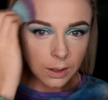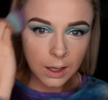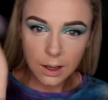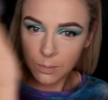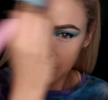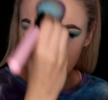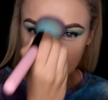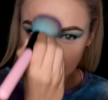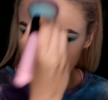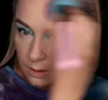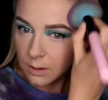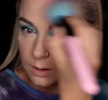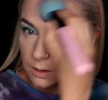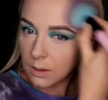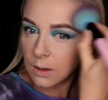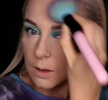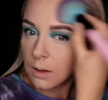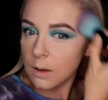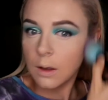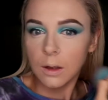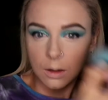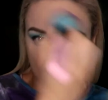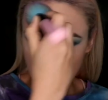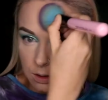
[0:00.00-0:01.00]
my neck as
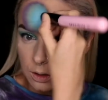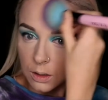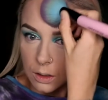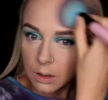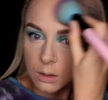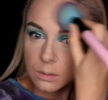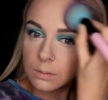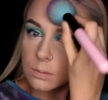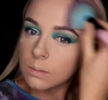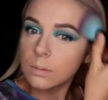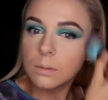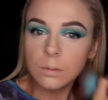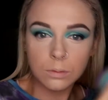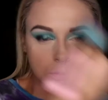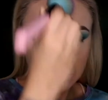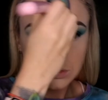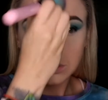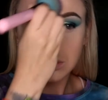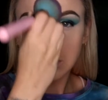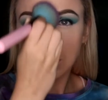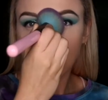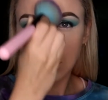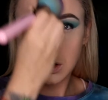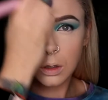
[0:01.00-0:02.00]
well so I
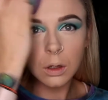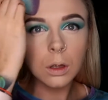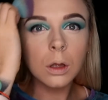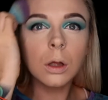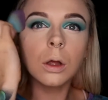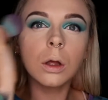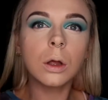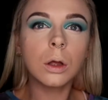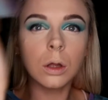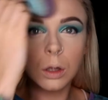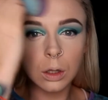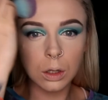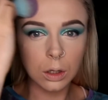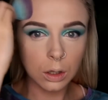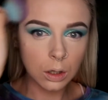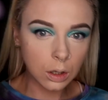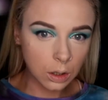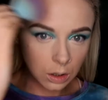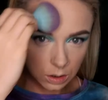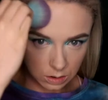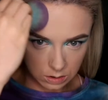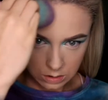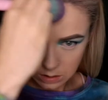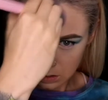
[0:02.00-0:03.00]
don't actually
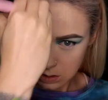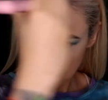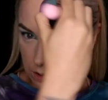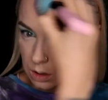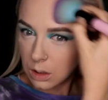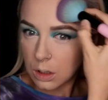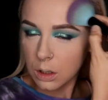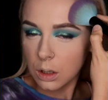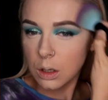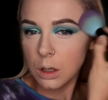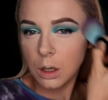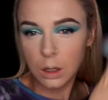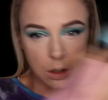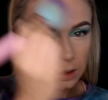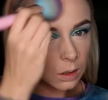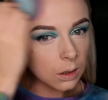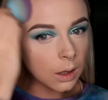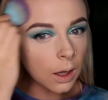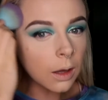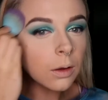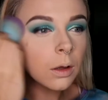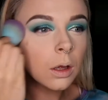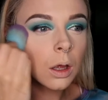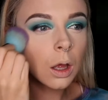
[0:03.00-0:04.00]
transfer that
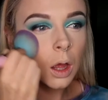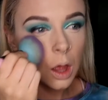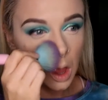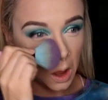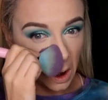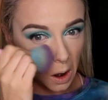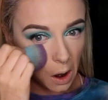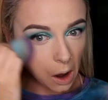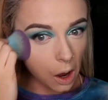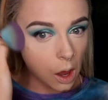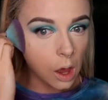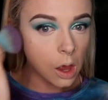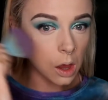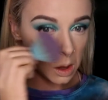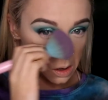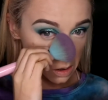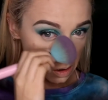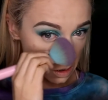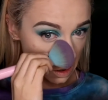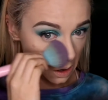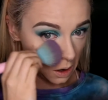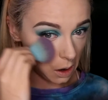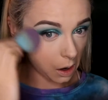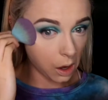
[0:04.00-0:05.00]
onto any of my
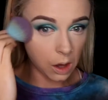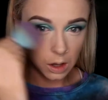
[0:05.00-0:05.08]
clothes.